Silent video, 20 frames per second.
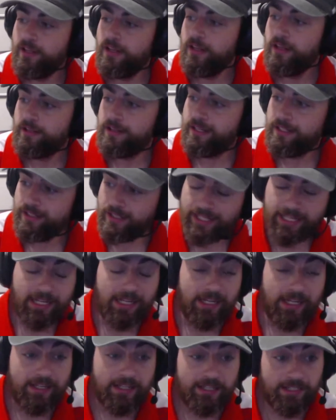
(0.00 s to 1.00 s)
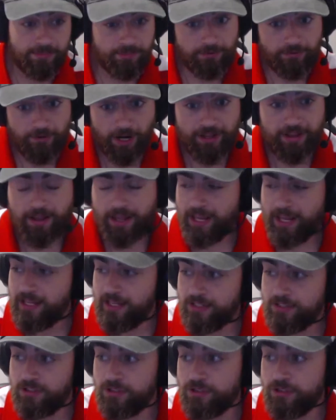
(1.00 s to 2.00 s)
Kalia is providing that. He
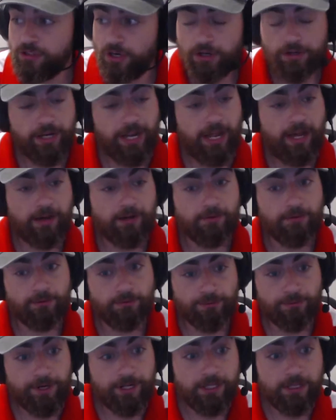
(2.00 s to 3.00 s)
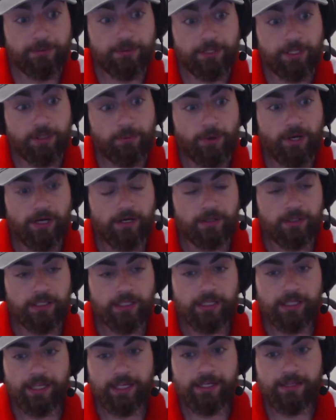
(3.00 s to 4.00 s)
has showed out really, really well
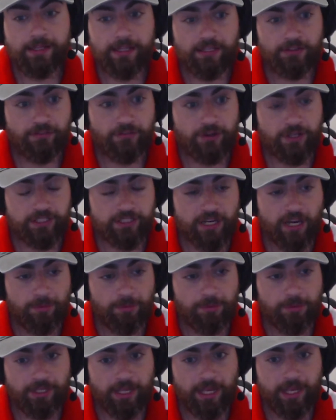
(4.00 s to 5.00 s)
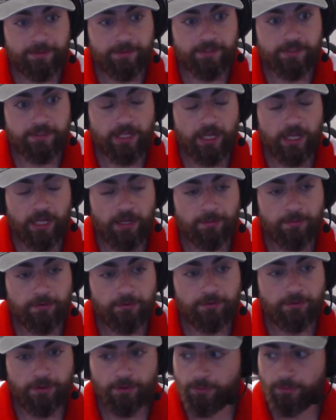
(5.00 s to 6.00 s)
in these first couple of games for
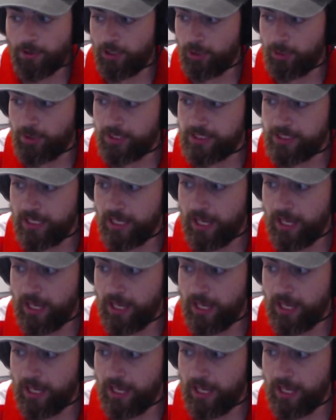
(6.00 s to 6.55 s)
the Wallabies.